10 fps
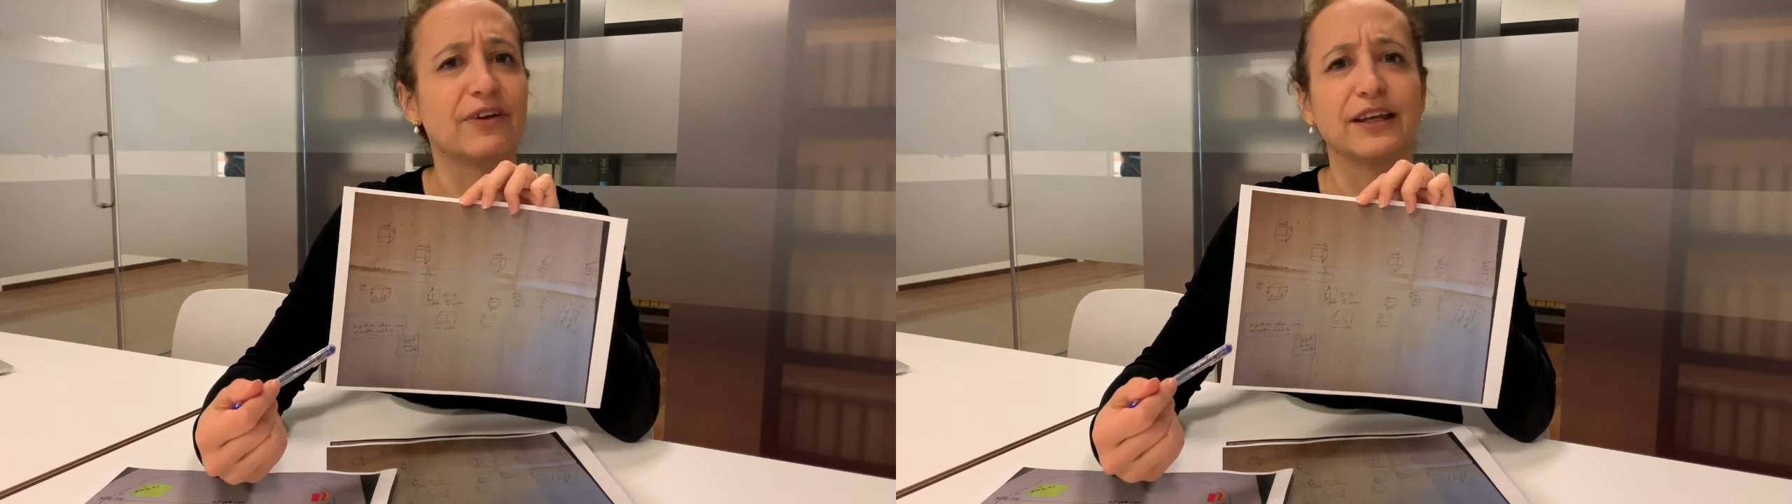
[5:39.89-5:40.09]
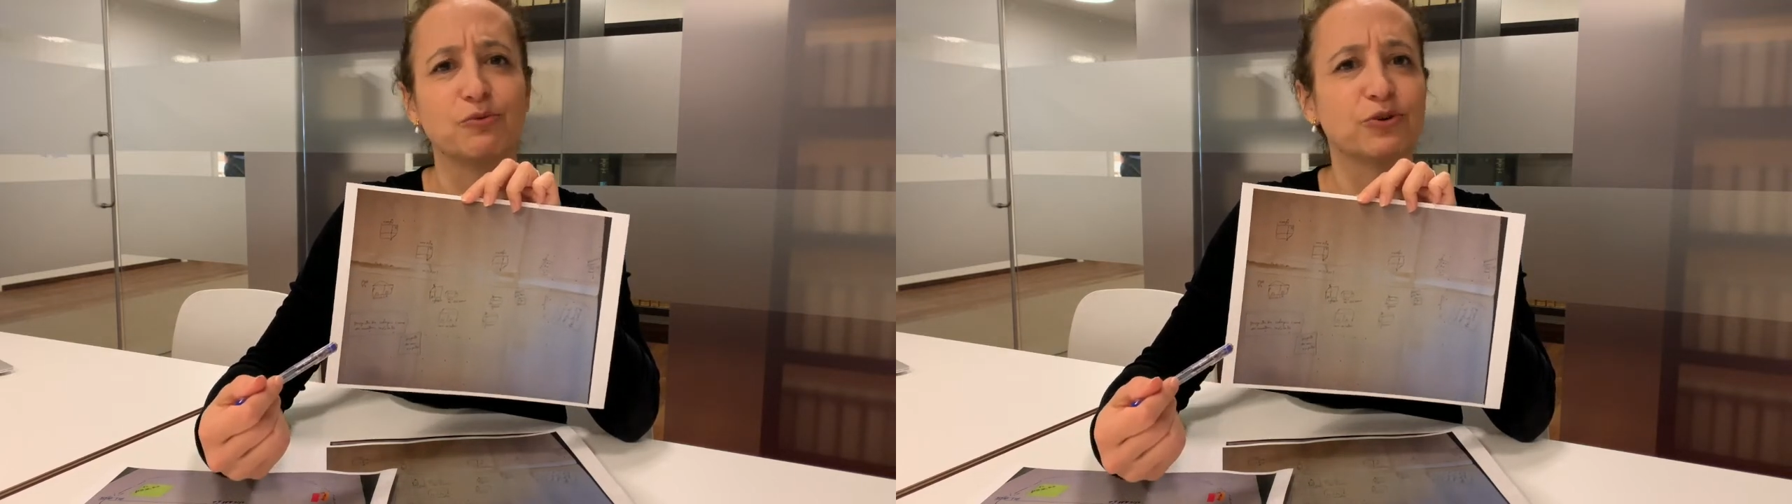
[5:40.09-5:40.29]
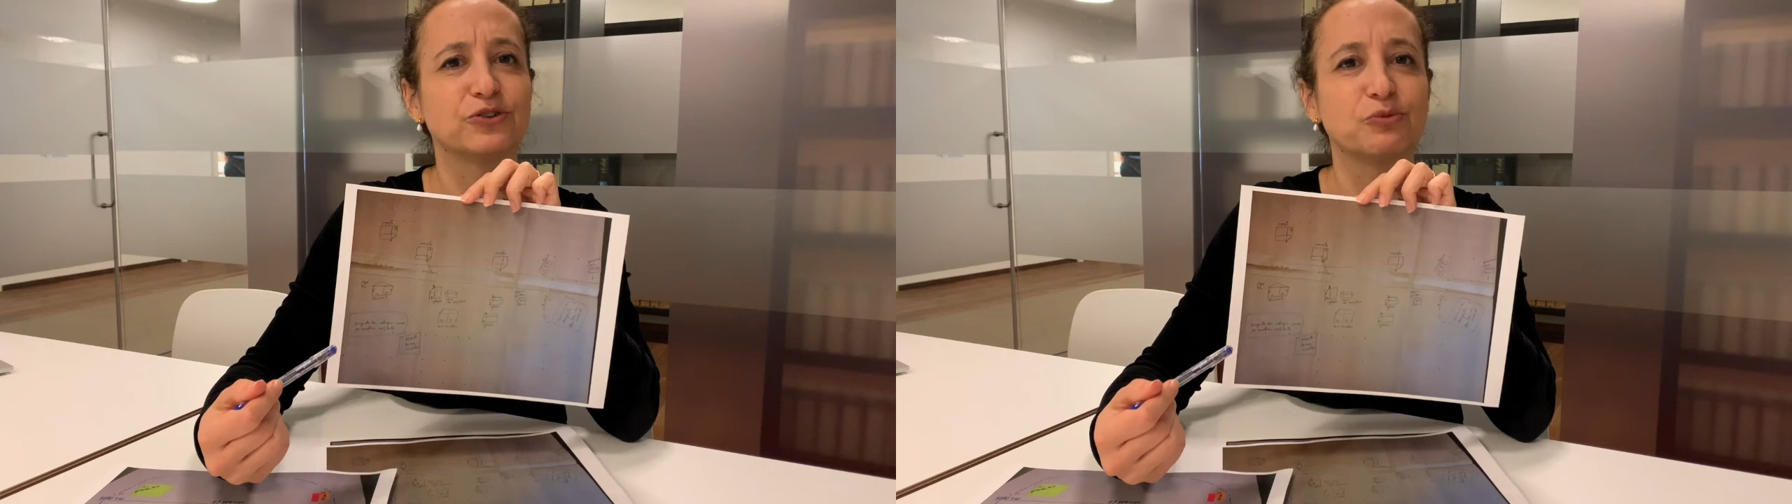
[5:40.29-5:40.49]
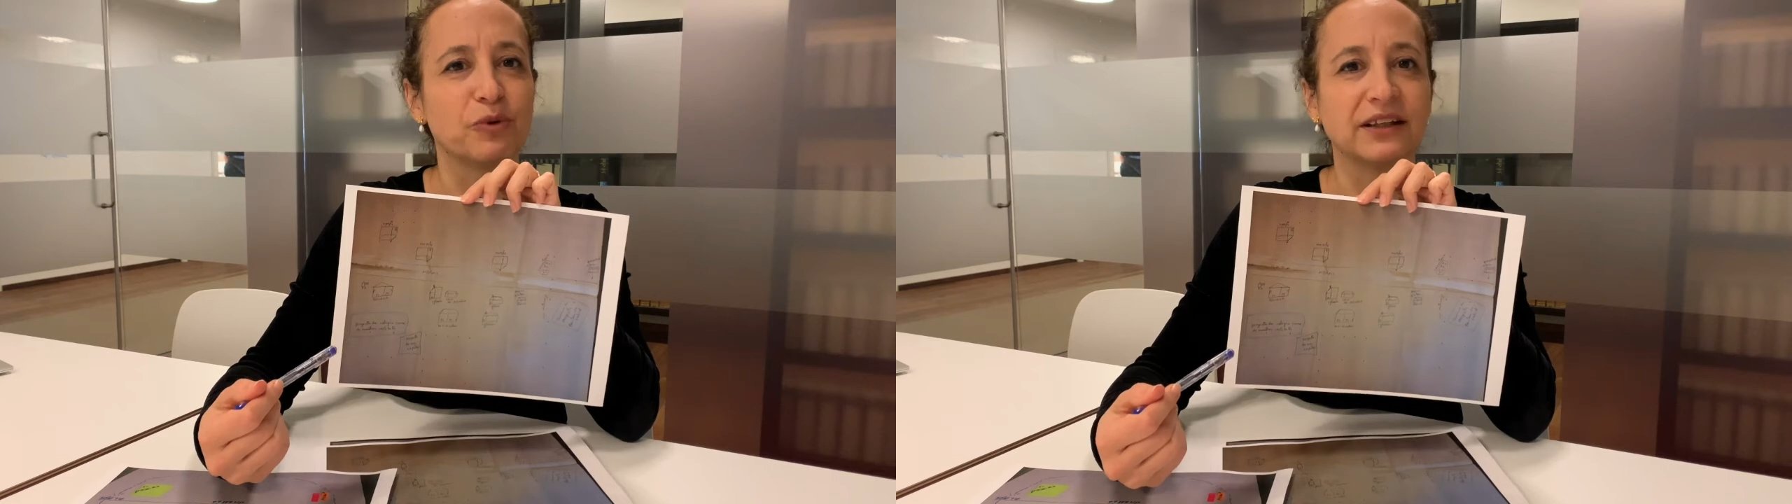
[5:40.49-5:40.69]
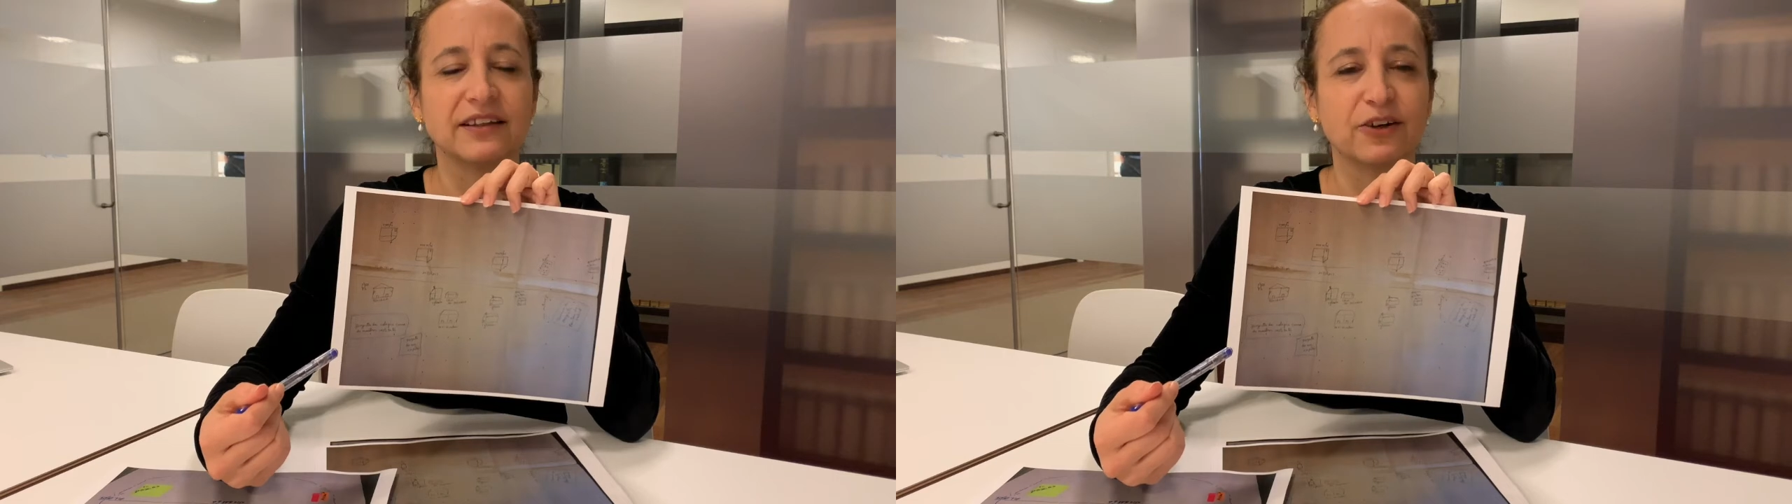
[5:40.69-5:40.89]
any water
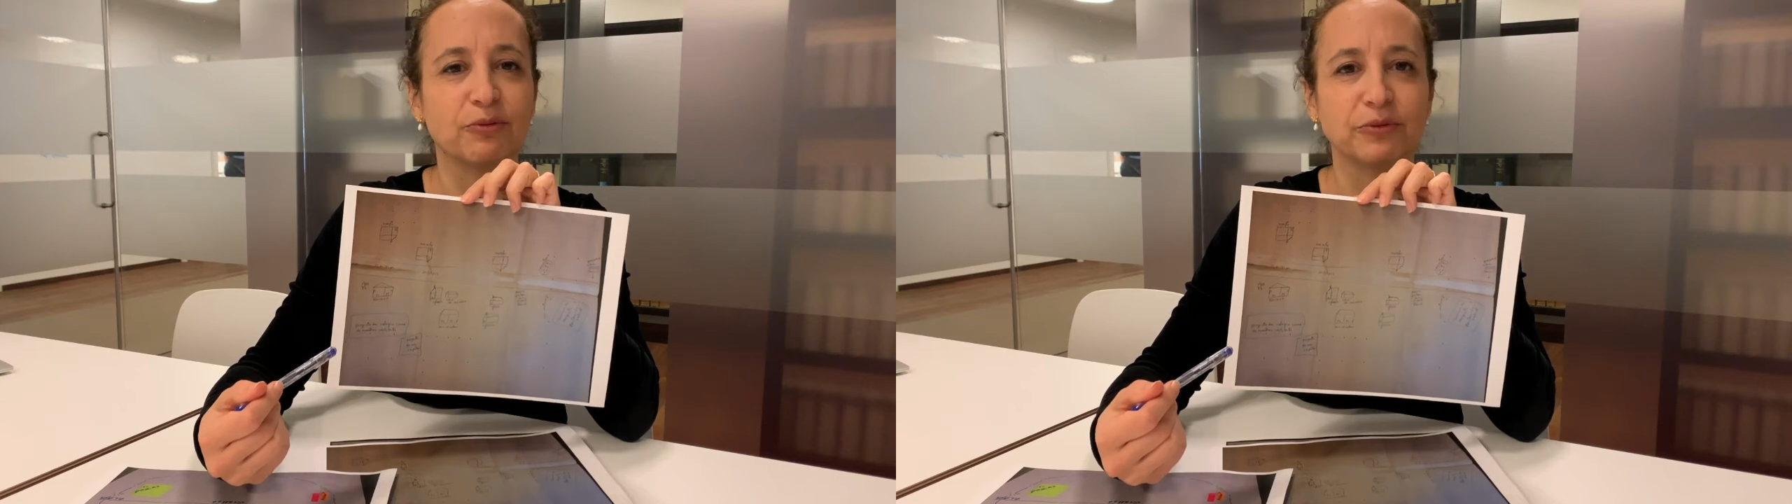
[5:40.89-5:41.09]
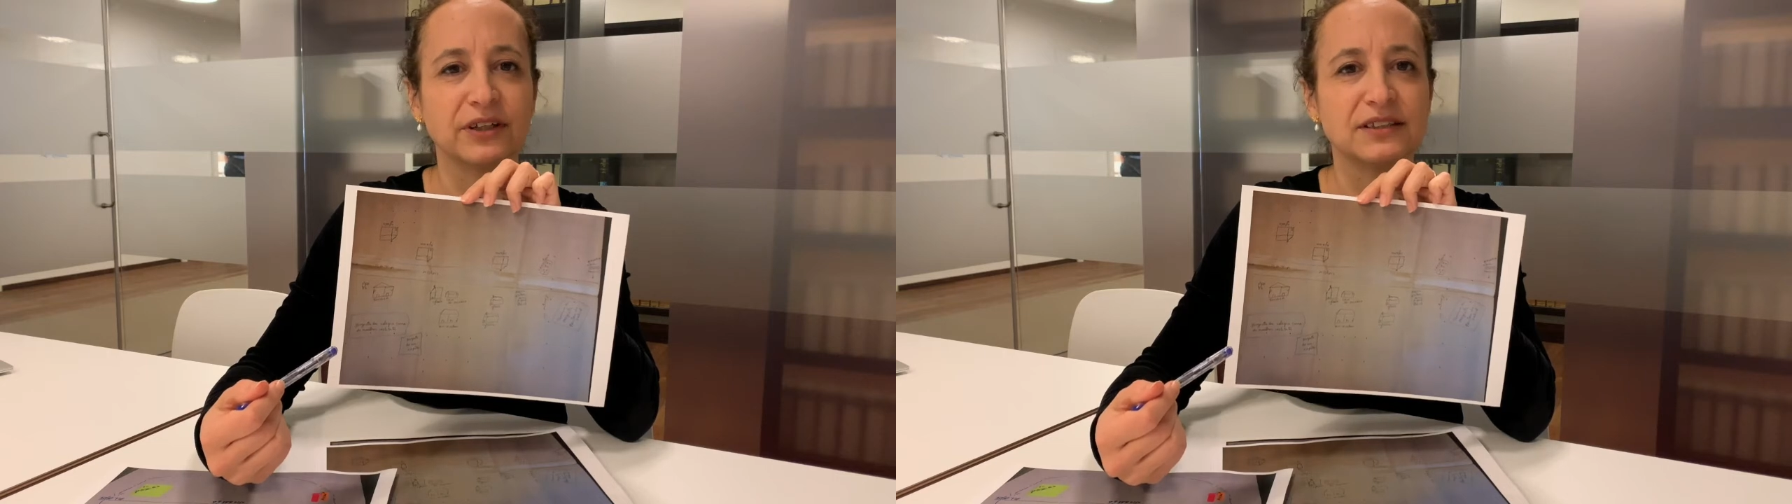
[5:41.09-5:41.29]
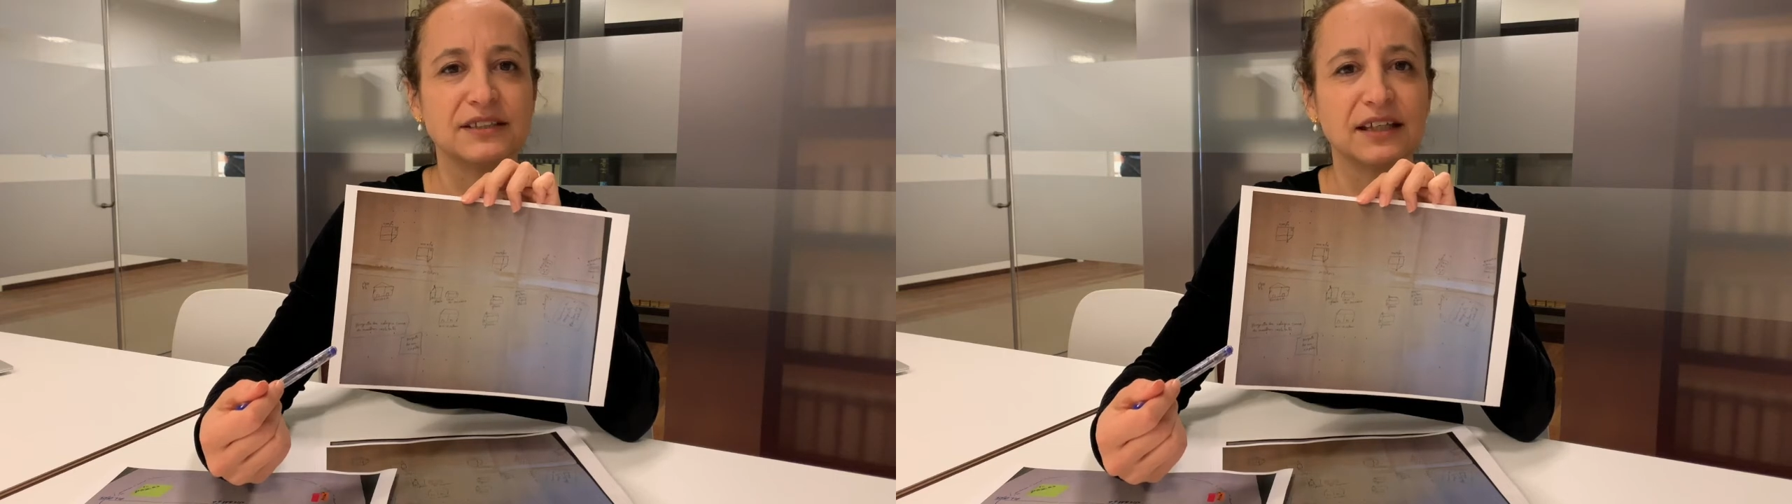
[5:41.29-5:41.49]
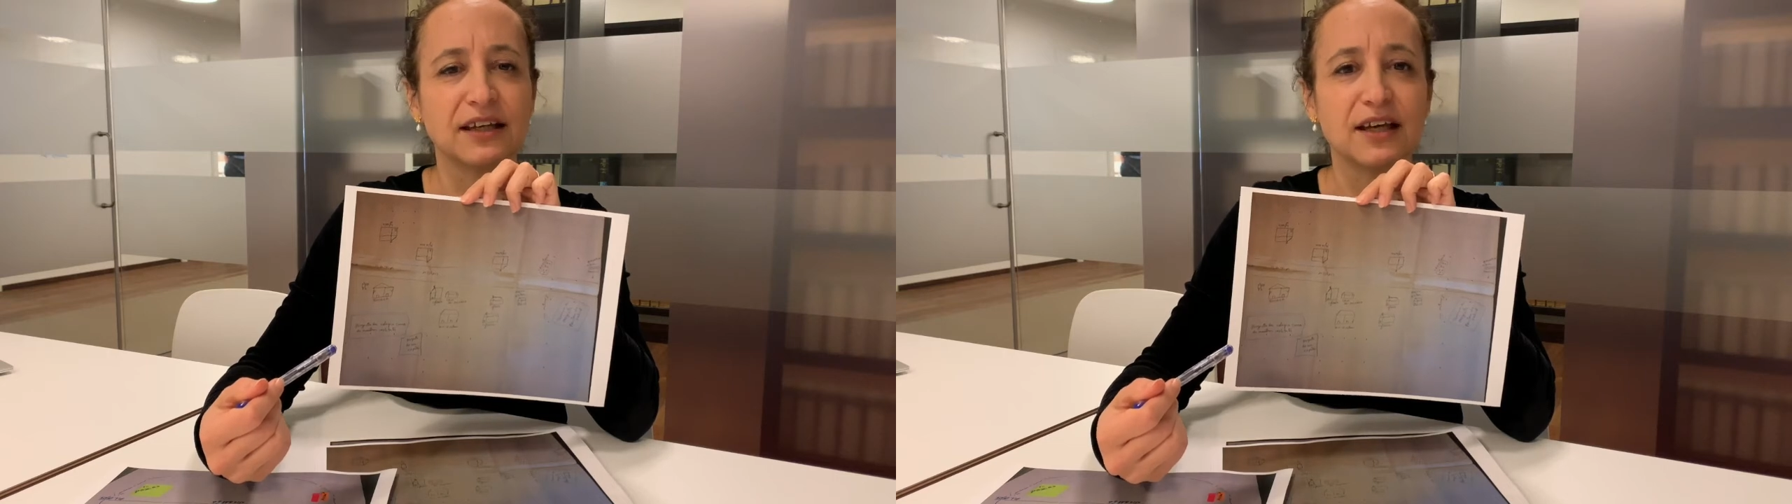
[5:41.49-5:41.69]
well in the community,